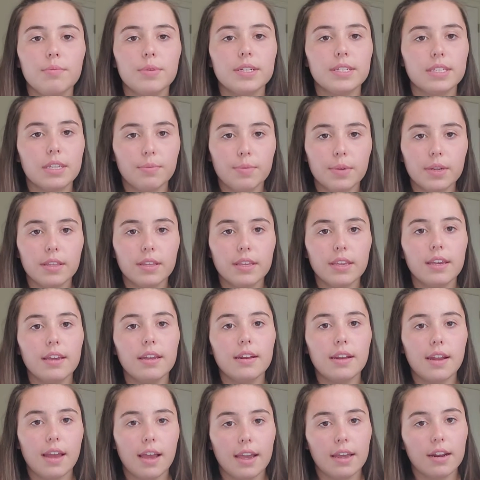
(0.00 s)
but typically
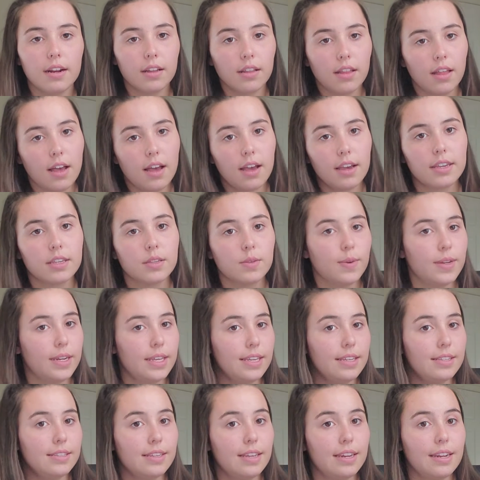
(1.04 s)
at 9 o'clock is when
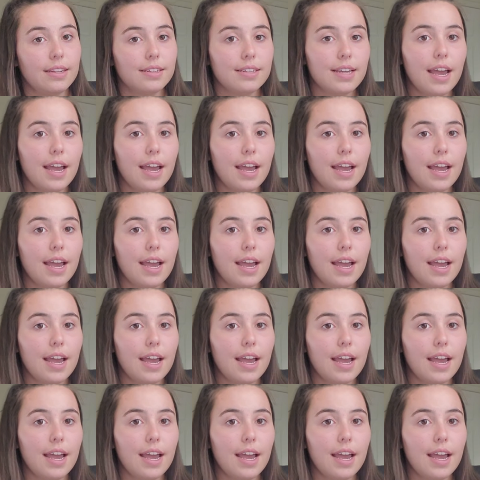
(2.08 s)
he's getting